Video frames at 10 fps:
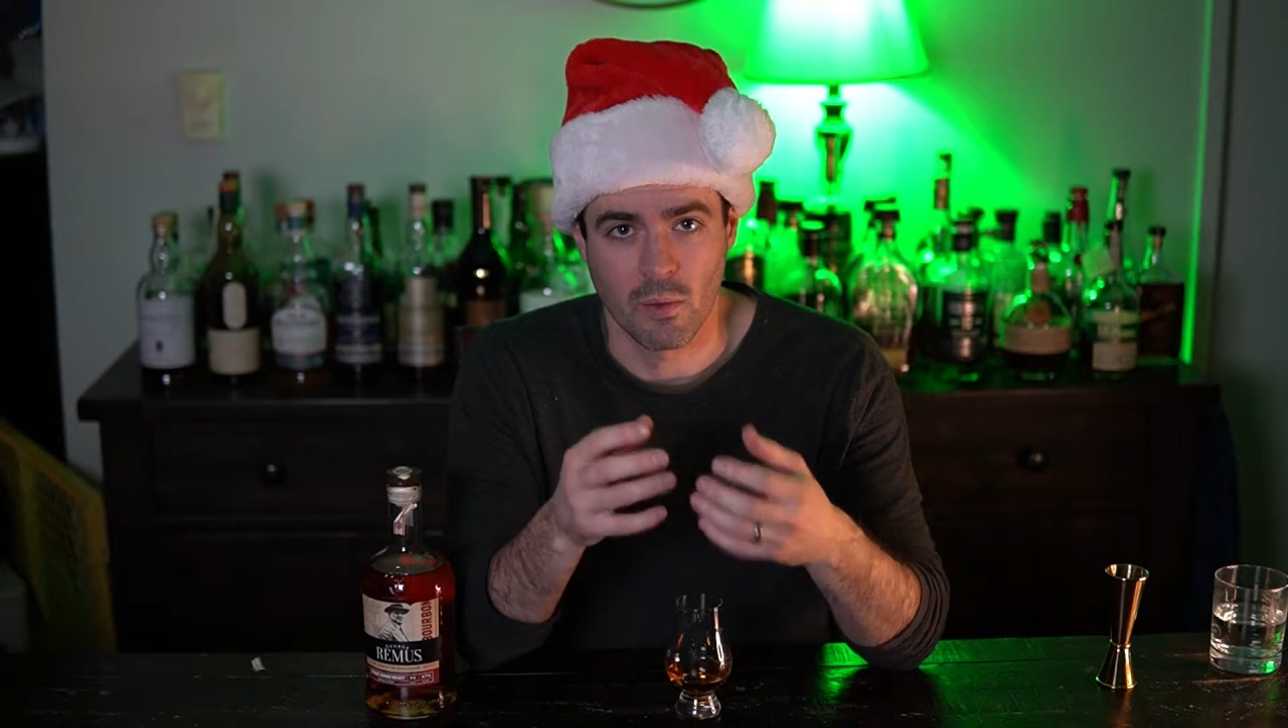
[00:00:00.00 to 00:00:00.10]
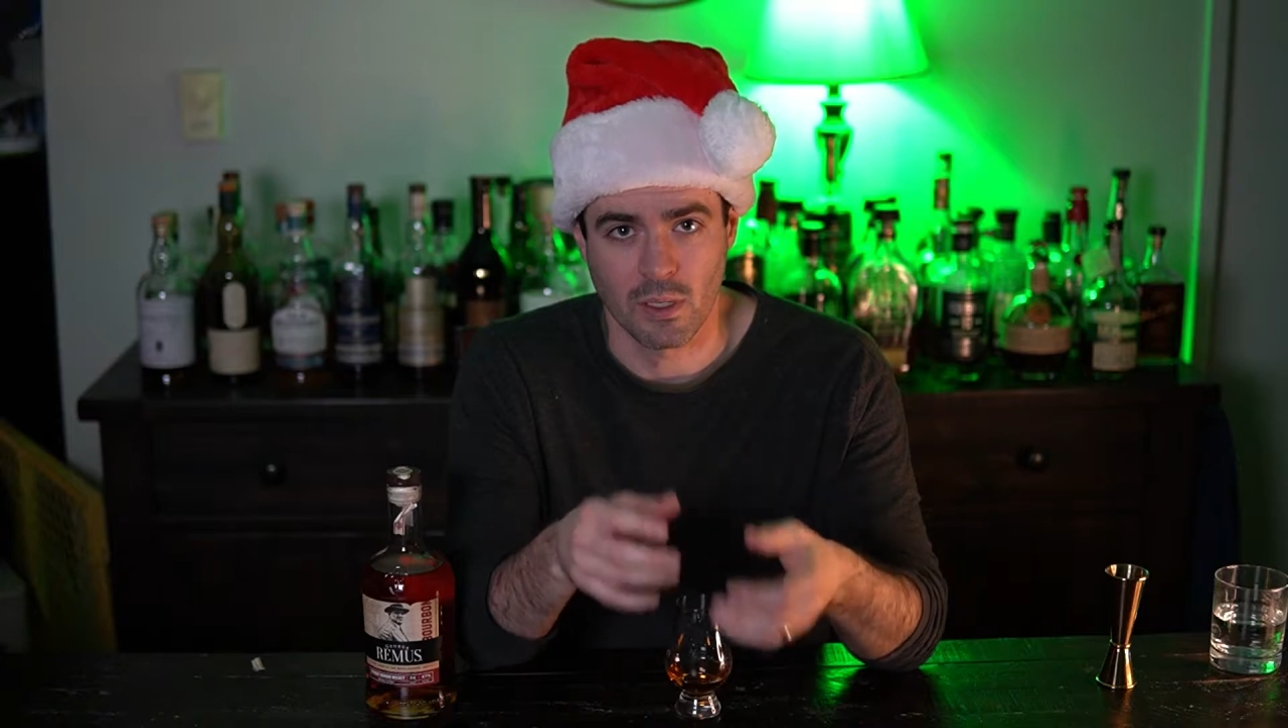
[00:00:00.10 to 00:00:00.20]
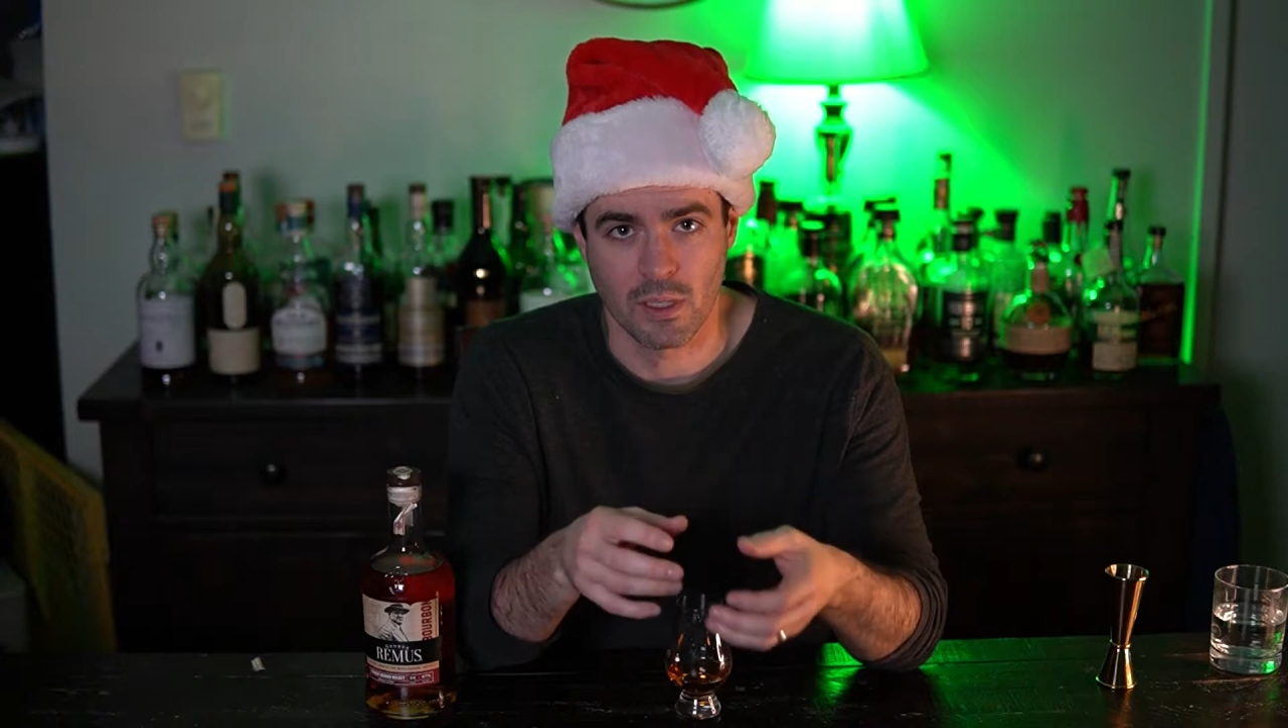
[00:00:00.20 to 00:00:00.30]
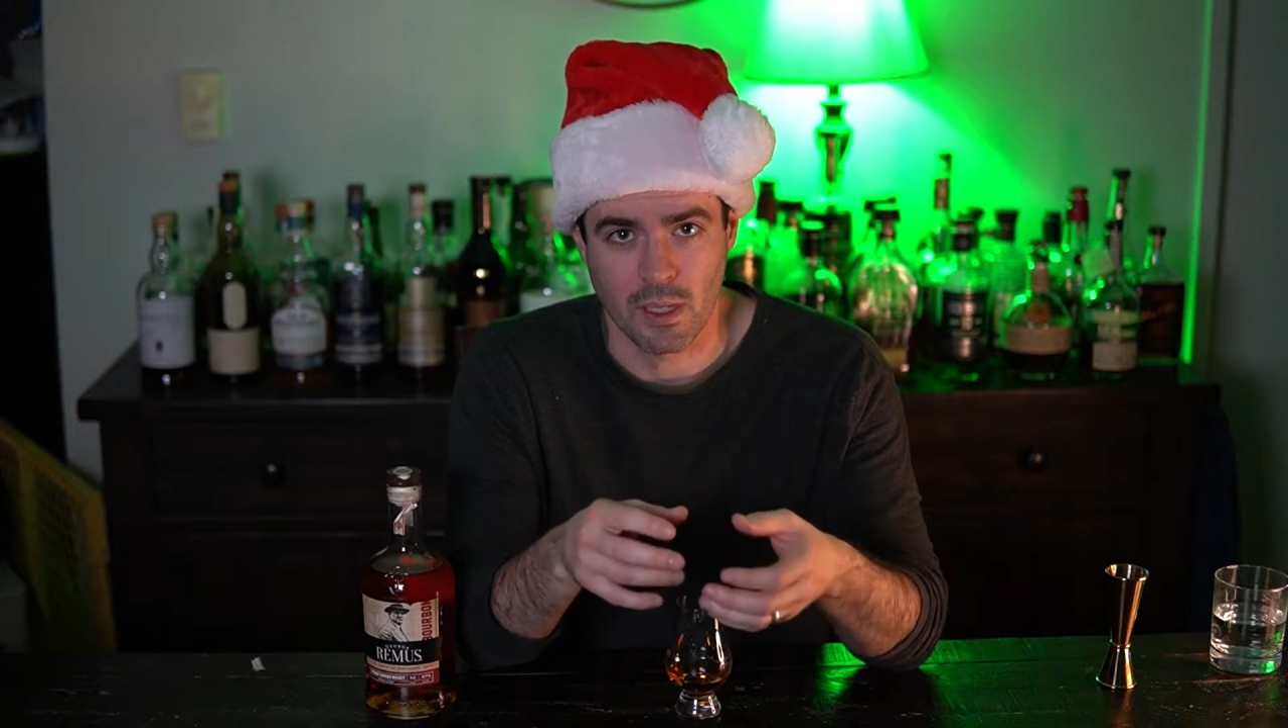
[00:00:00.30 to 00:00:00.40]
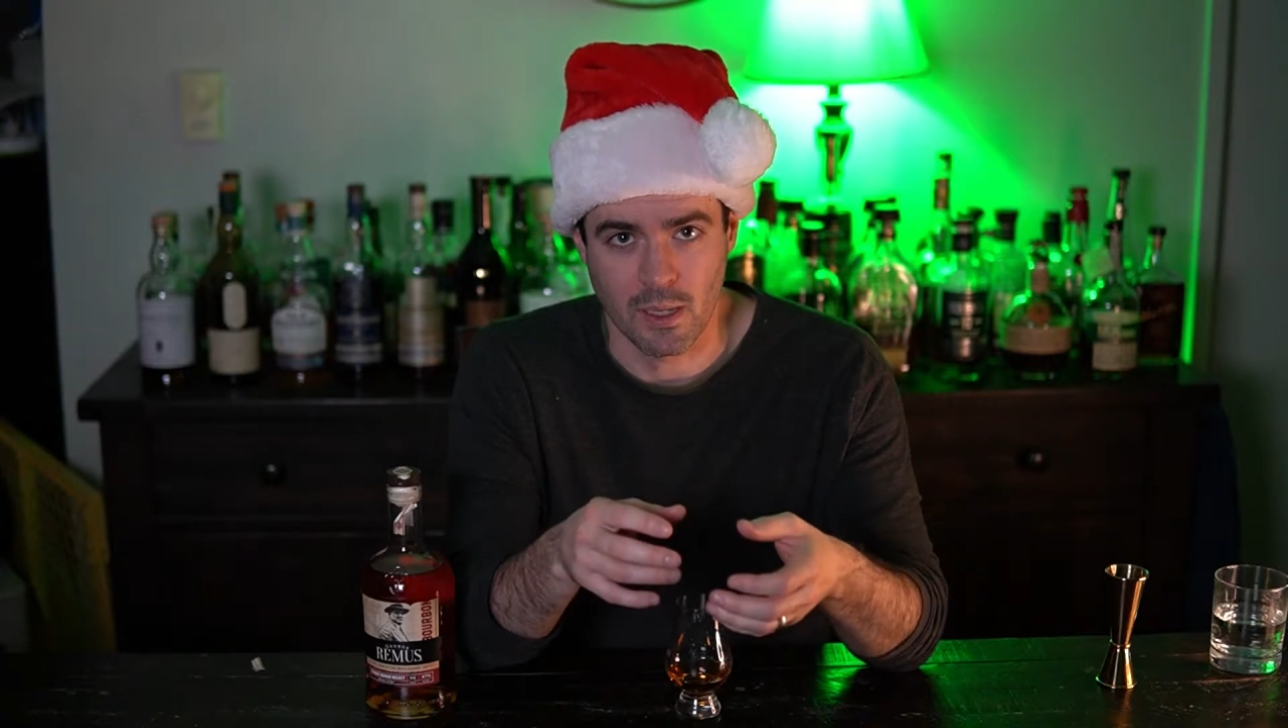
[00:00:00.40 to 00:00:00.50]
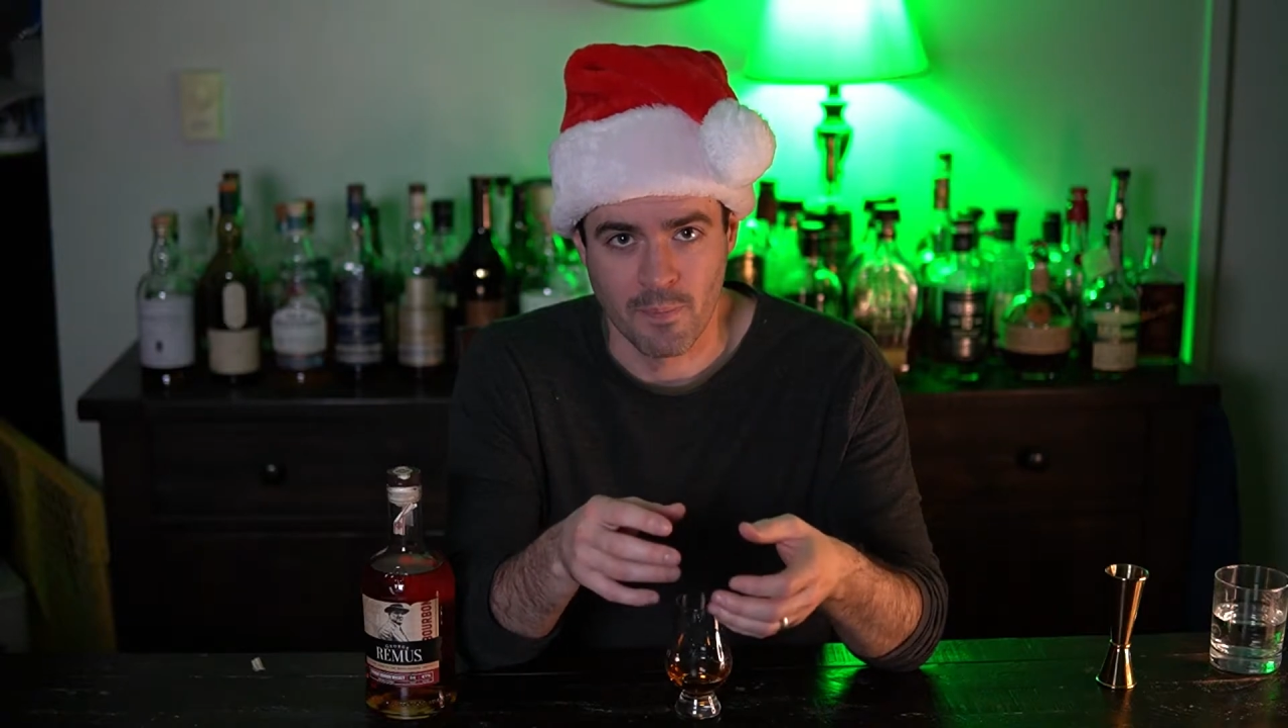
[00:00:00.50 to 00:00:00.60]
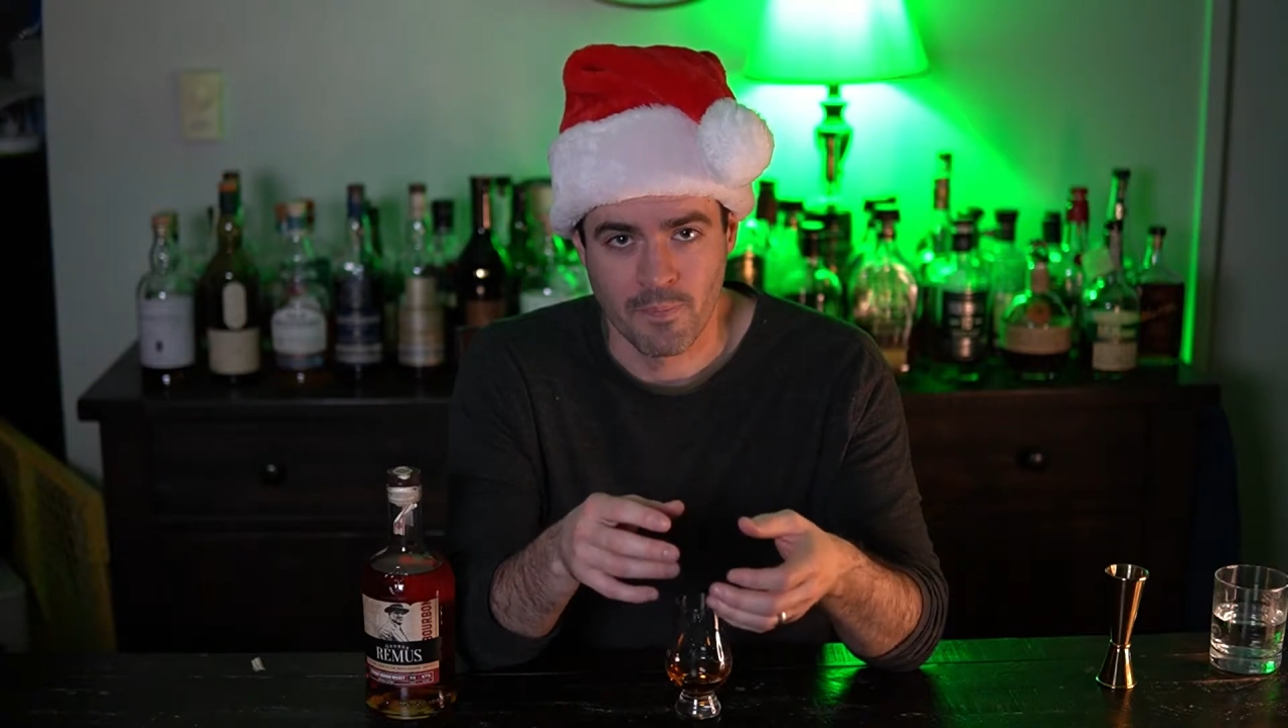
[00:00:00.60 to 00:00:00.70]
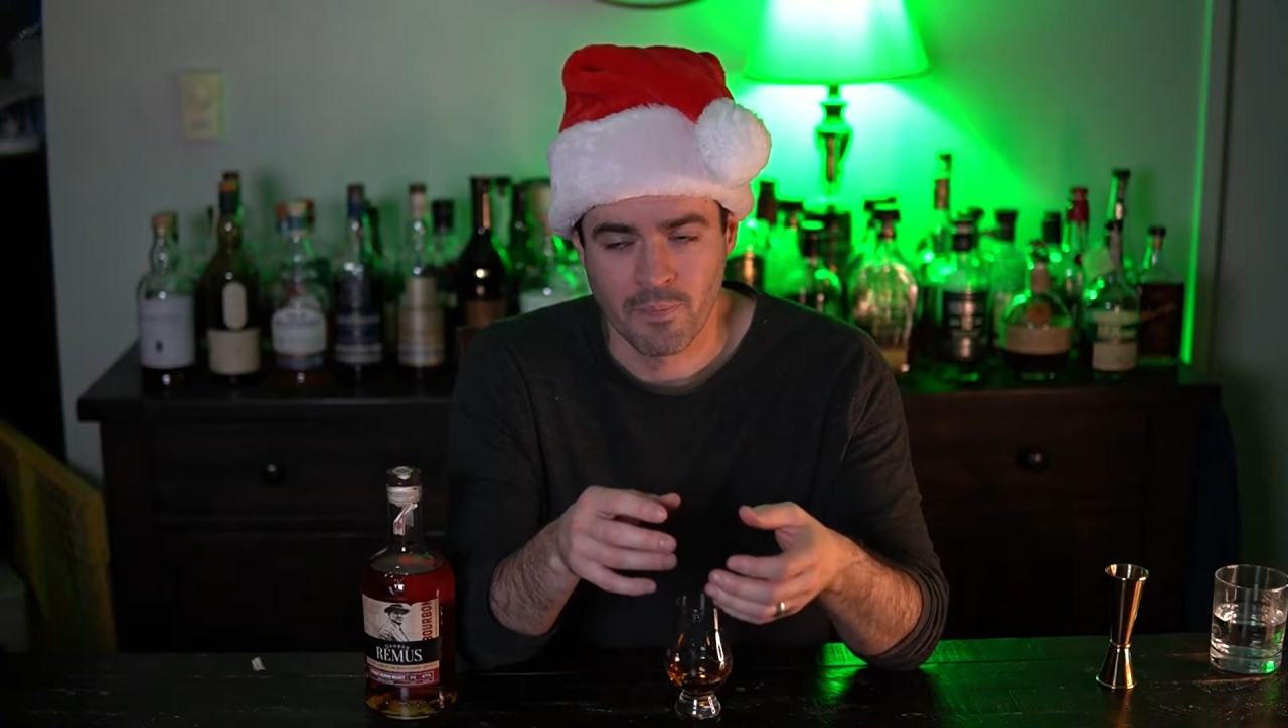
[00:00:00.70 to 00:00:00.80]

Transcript: whiskey